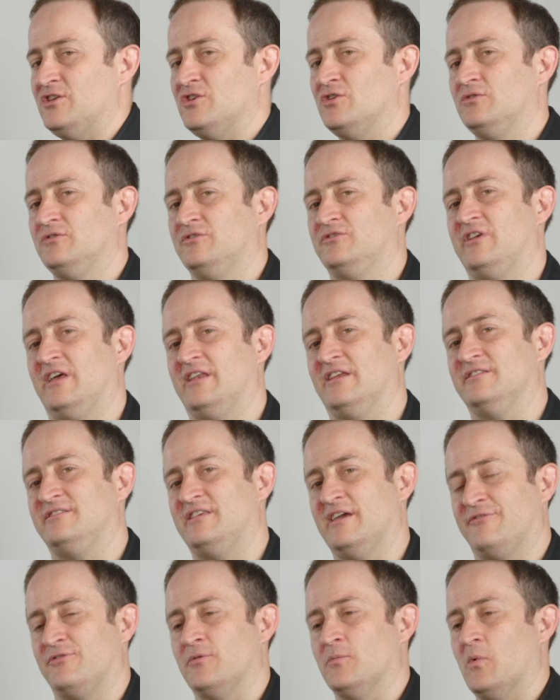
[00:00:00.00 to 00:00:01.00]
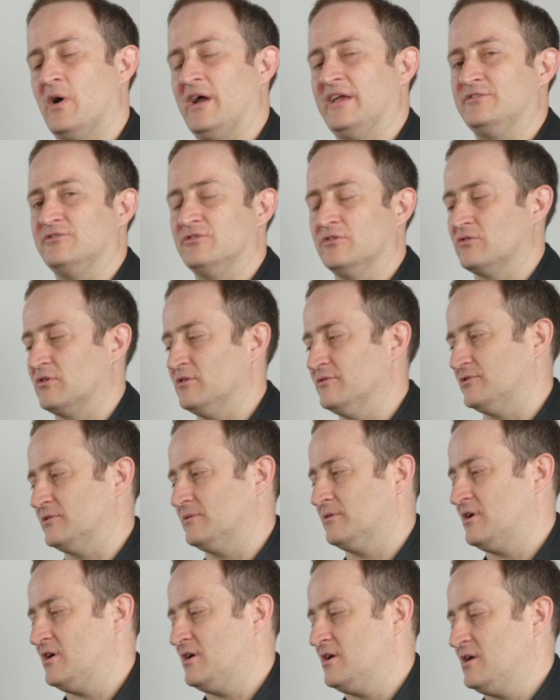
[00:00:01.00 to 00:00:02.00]
uses it in a different way to the Gruven.
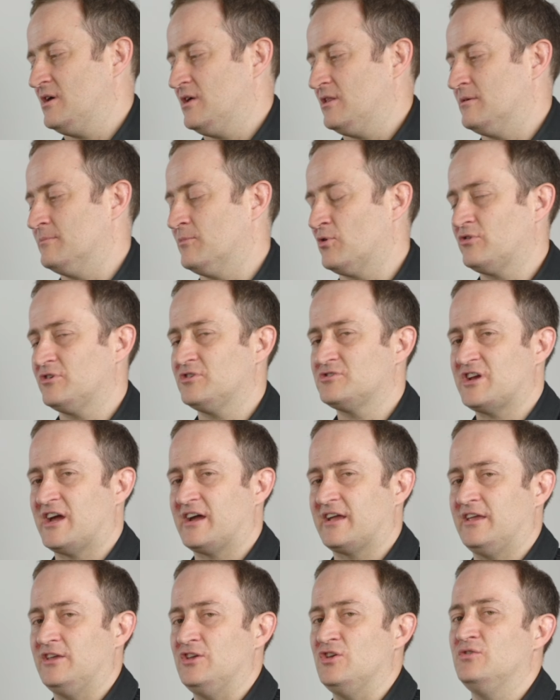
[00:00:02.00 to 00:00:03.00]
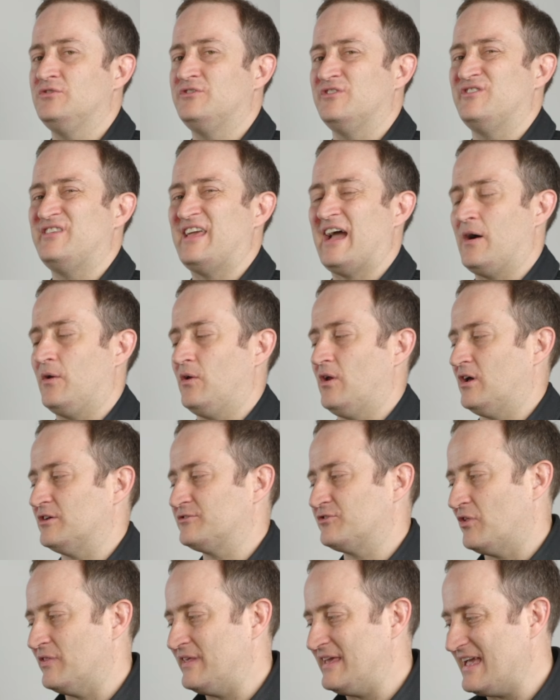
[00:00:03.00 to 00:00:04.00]
The Mora Jacket uses the
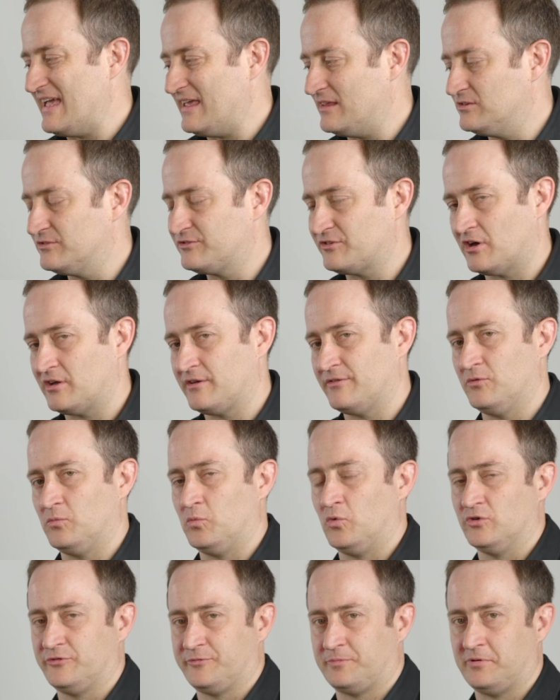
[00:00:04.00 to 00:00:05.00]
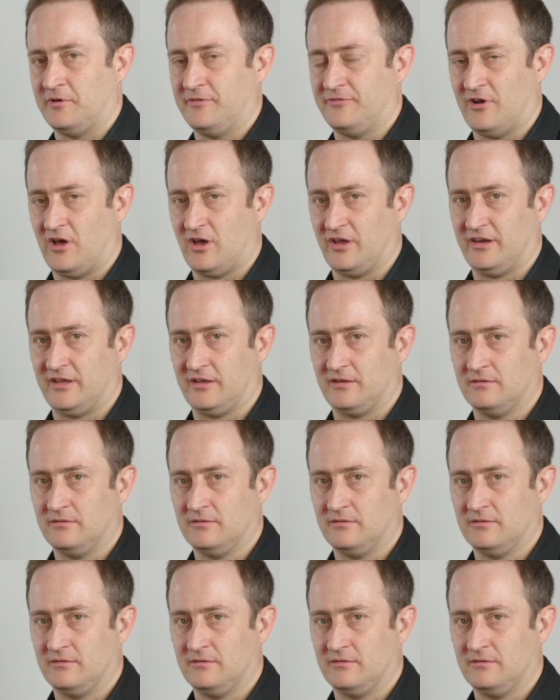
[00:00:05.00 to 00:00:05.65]
Outlast on the inside of the waterproof lining.